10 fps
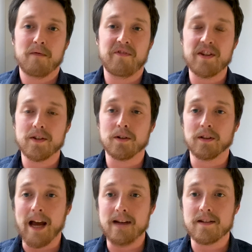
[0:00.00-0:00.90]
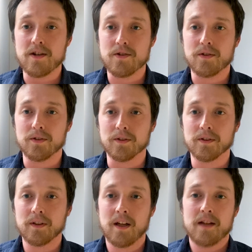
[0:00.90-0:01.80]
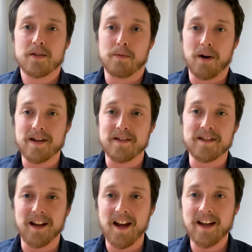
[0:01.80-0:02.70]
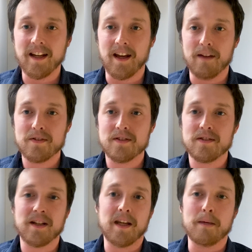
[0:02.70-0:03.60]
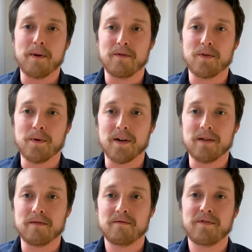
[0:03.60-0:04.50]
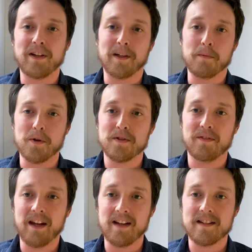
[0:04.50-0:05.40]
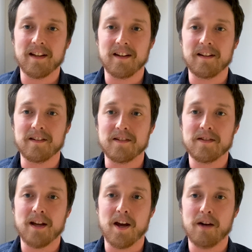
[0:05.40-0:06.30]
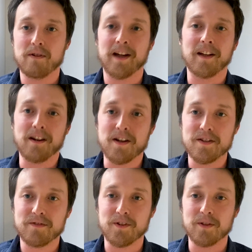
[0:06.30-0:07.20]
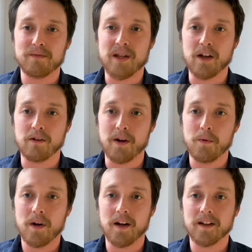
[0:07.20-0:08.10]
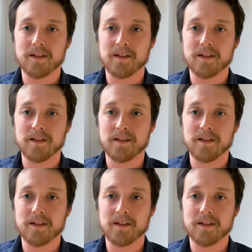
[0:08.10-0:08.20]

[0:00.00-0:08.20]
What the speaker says: physical and digital surprise and delight gifts to keep everyone feeling motivated and recognized for their great work.